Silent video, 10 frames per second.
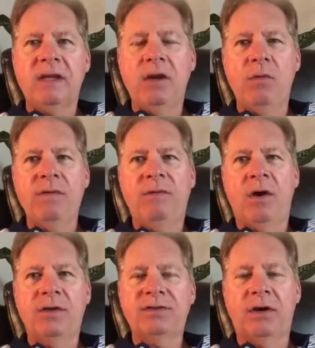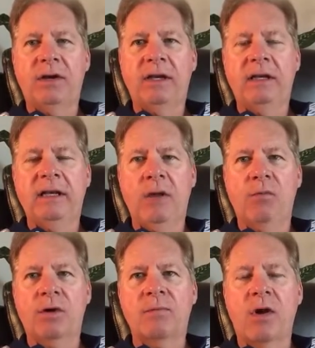you know, we've all started a
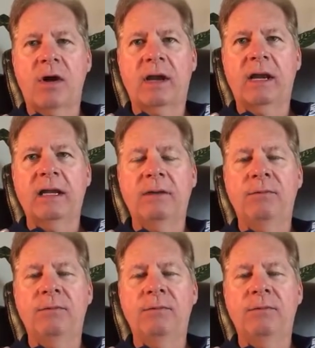network marketing,